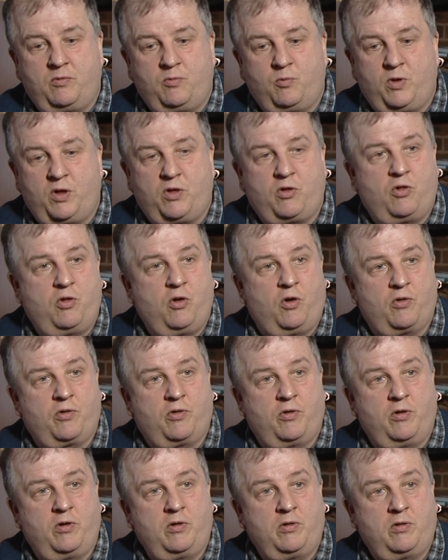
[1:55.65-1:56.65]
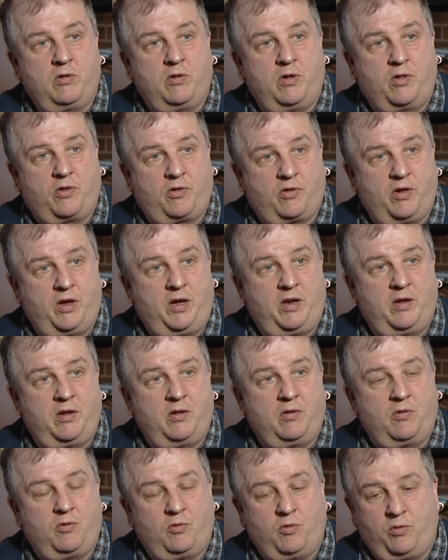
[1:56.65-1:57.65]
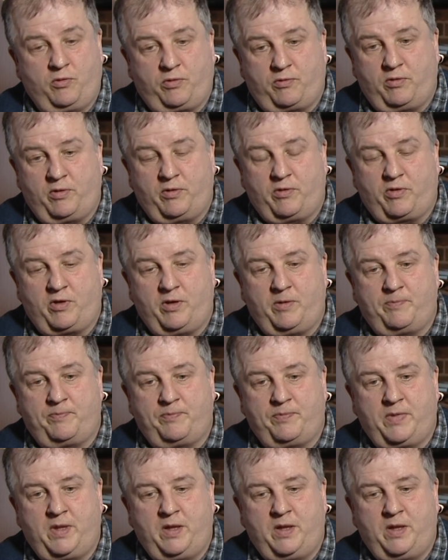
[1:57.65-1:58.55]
which doctor had seen her, authorised it.